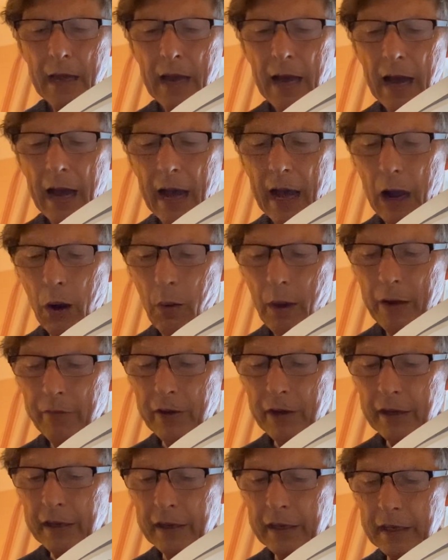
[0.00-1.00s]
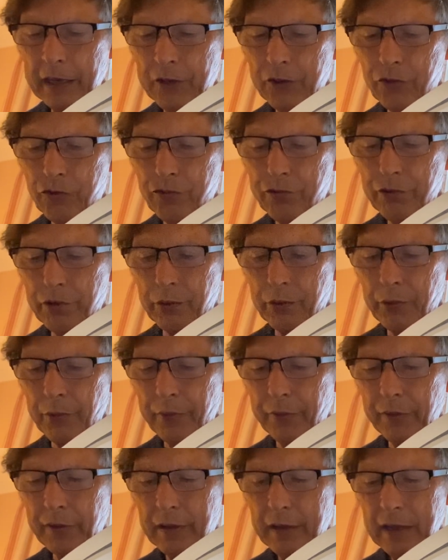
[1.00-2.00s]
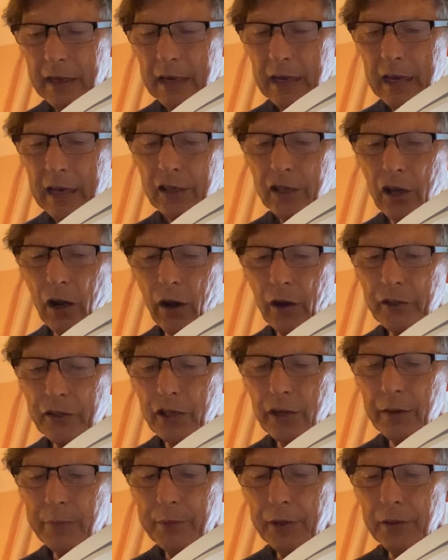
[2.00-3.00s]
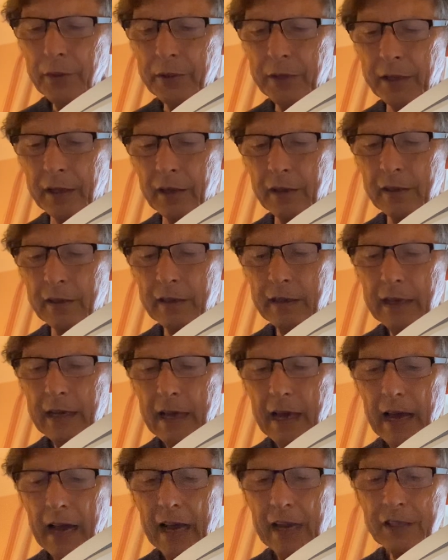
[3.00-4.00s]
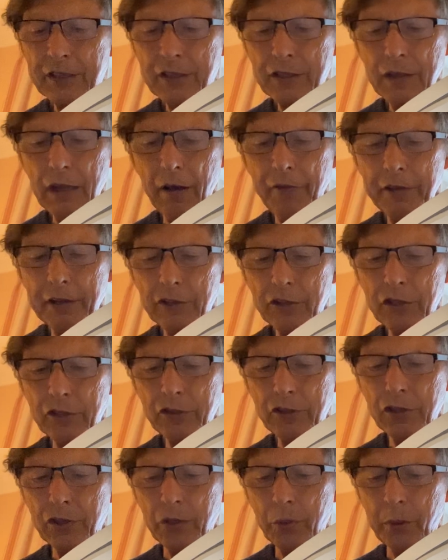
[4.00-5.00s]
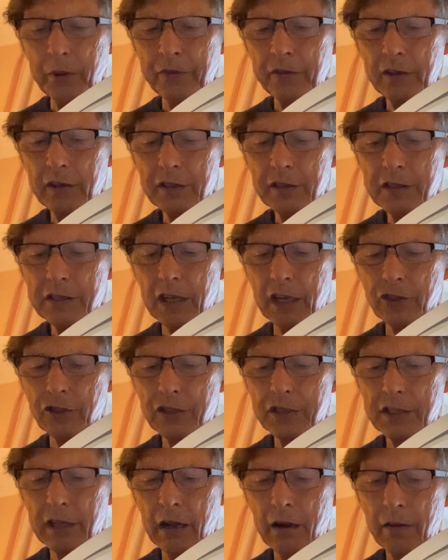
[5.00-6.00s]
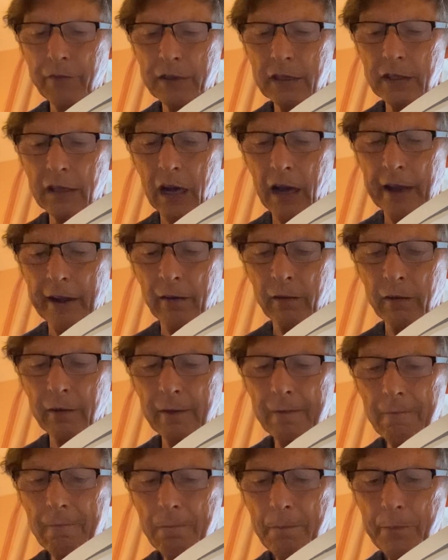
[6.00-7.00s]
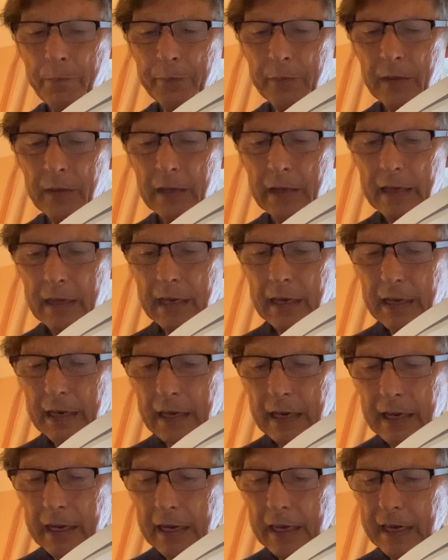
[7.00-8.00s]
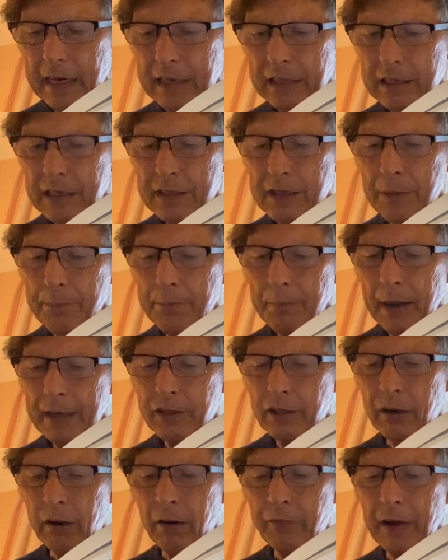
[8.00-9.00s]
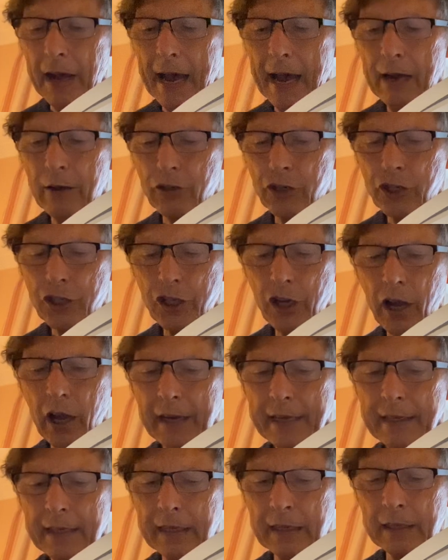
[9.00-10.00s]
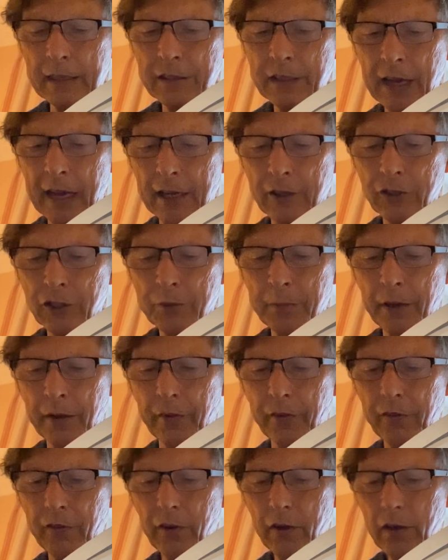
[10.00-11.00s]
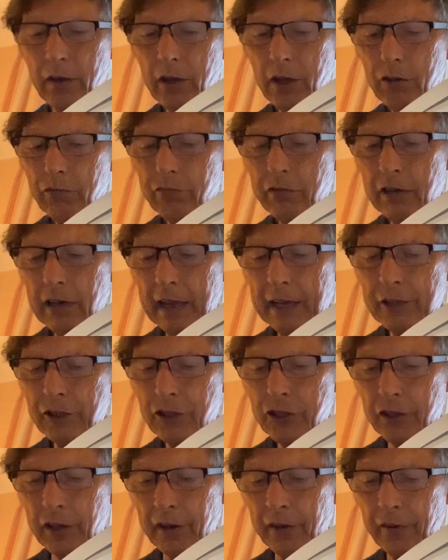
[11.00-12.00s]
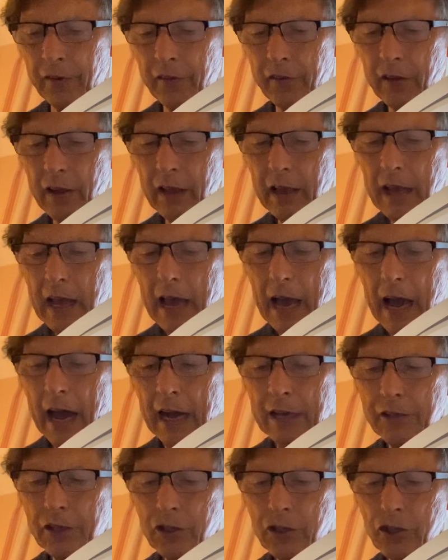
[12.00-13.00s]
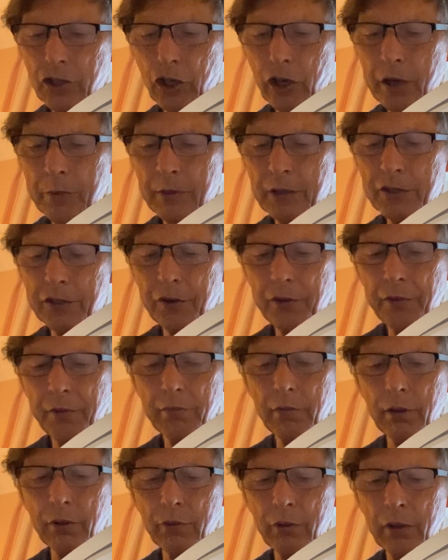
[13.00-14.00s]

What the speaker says: However, in truth, God communion has nothing to do with such self-denial. It is a matter of outshining attachments, relations, and enjoyments through